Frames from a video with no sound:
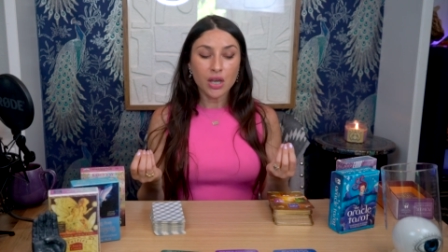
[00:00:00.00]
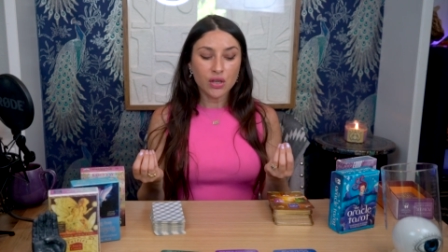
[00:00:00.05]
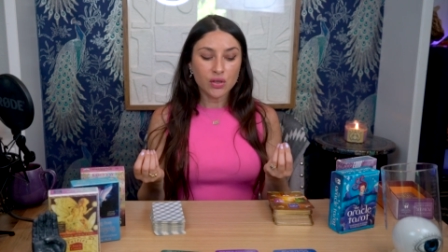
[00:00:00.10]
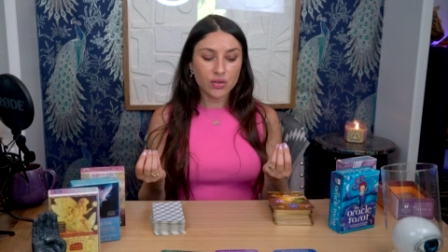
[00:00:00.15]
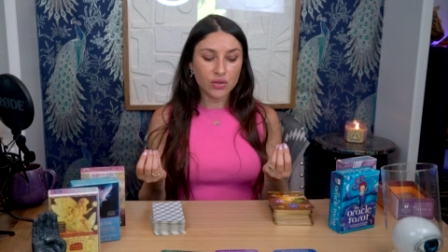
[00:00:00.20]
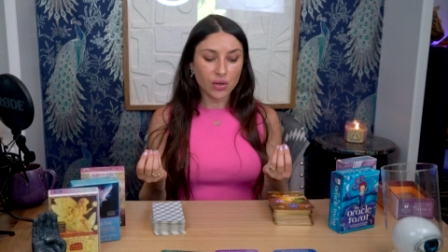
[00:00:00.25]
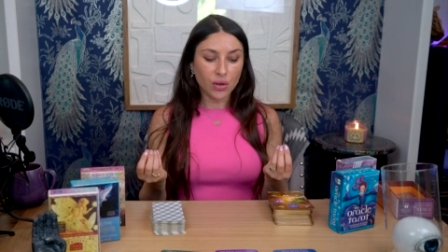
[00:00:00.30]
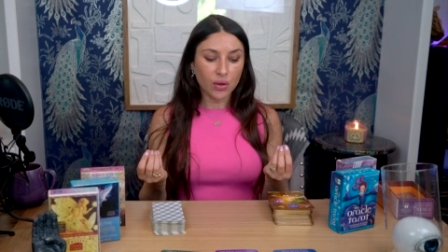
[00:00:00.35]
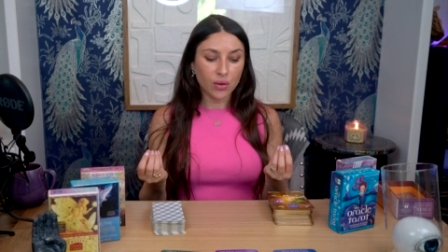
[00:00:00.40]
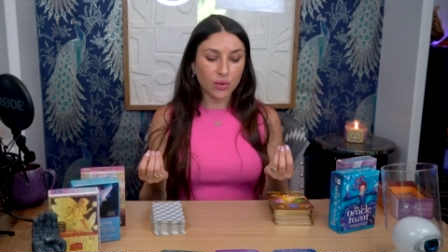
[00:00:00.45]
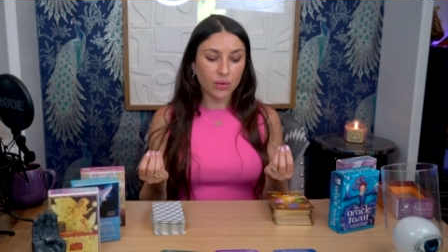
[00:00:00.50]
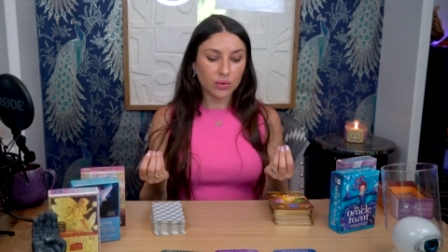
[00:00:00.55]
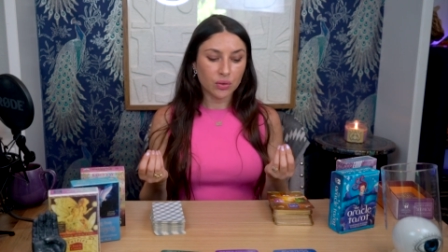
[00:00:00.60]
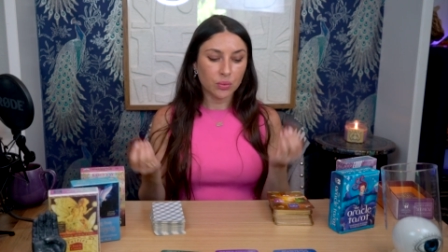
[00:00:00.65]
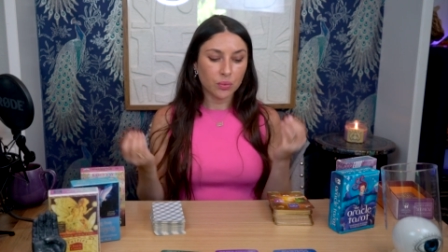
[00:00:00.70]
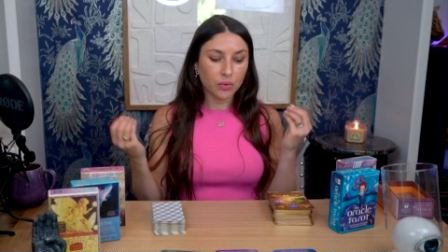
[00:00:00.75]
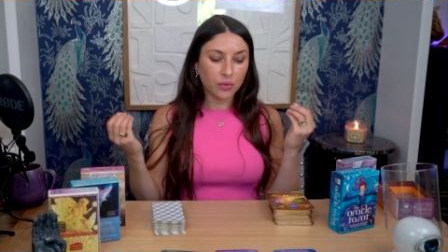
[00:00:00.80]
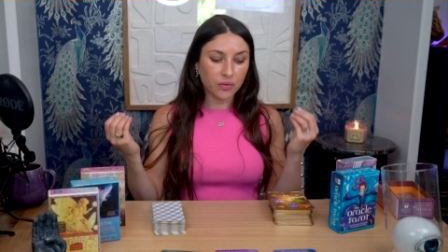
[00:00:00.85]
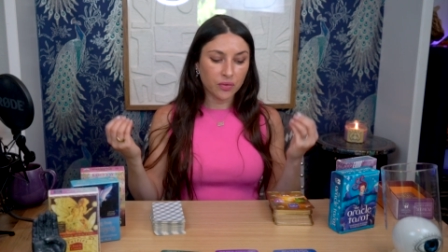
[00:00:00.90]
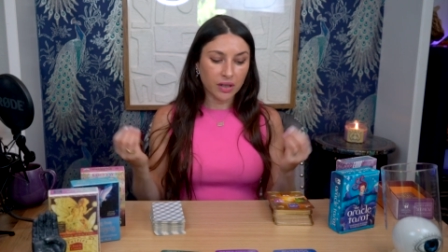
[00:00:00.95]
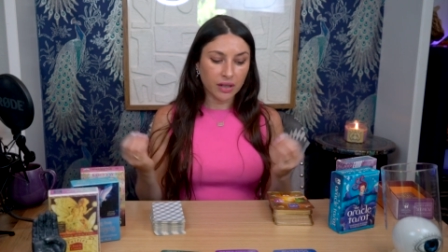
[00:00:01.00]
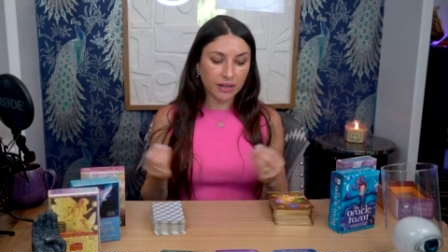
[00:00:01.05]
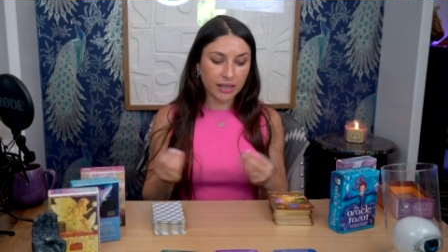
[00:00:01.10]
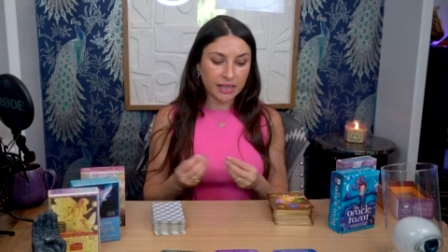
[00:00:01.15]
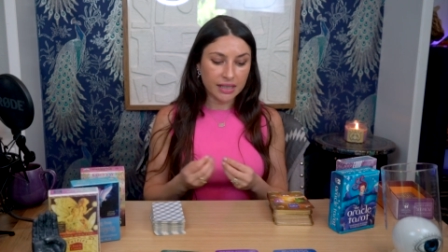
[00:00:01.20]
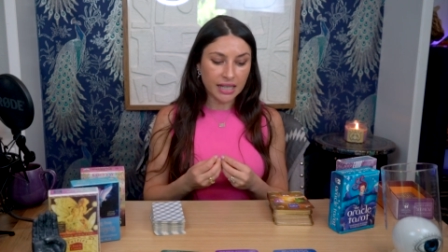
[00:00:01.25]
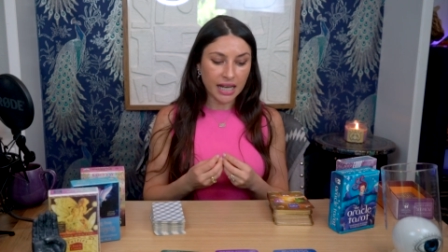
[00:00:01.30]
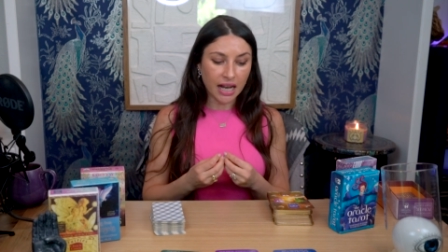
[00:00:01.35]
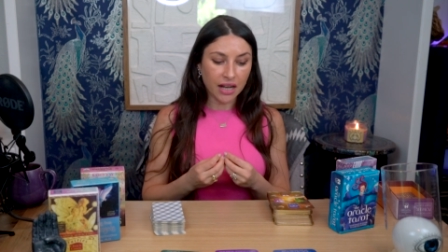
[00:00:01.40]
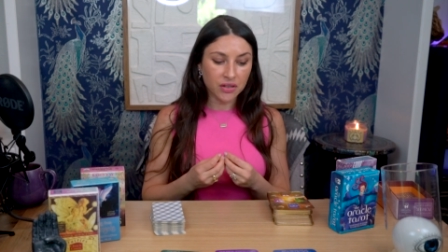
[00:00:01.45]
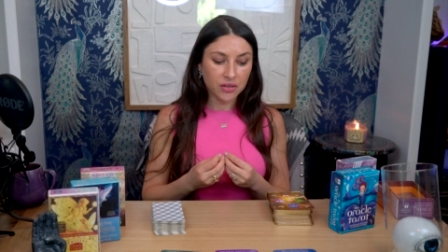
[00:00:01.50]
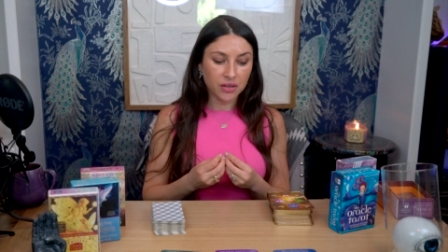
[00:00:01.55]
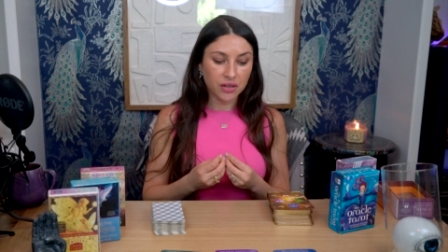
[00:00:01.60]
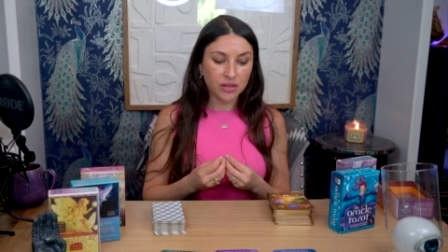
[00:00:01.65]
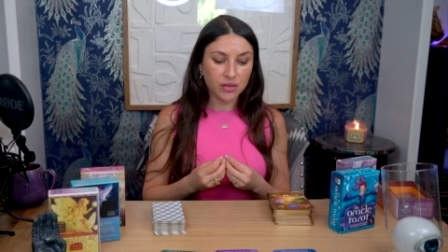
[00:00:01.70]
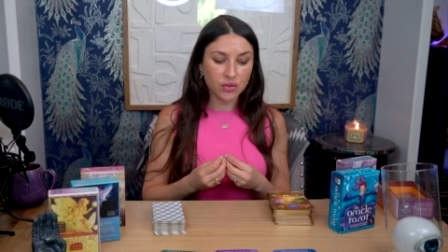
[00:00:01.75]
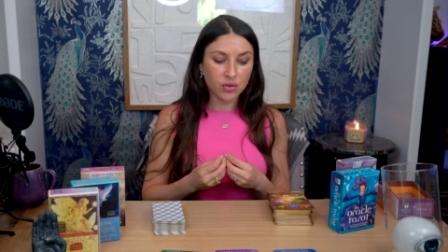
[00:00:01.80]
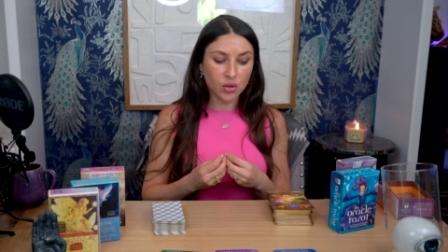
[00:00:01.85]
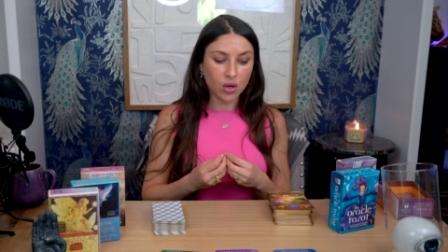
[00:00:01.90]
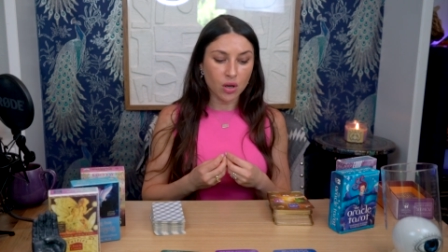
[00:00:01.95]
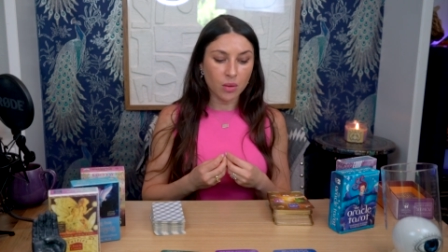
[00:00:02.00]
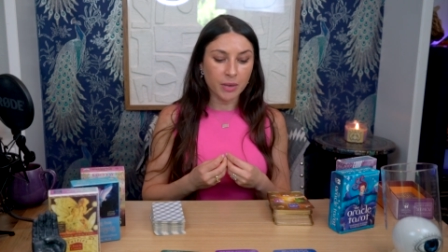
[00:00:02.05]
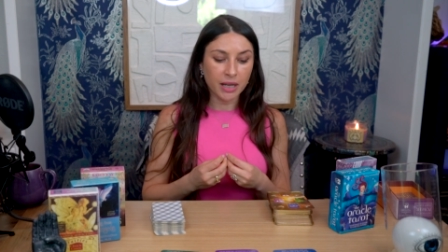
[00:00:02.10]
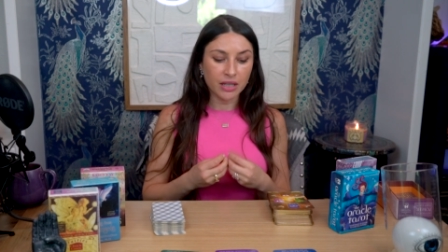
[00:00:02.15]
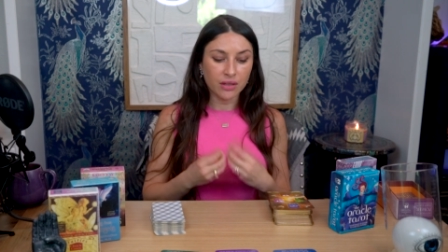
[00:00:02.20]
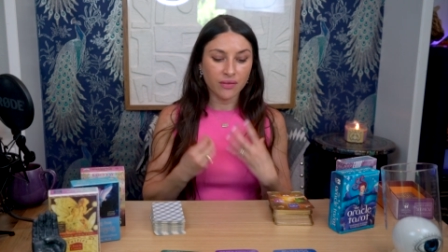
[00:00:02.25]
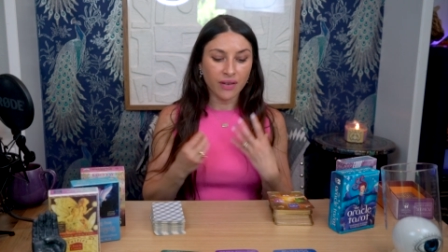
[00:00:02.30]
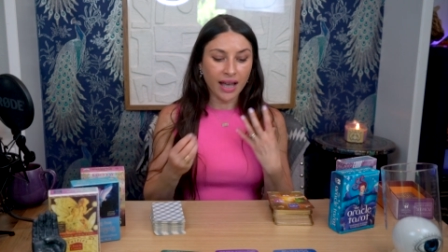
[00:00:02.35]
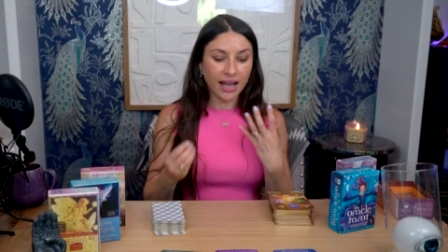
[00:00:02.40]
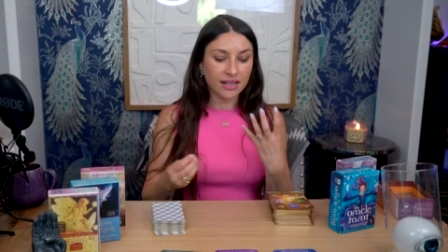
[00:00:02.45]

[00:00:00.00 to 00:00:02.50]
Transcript: So you were very attached to this job and you've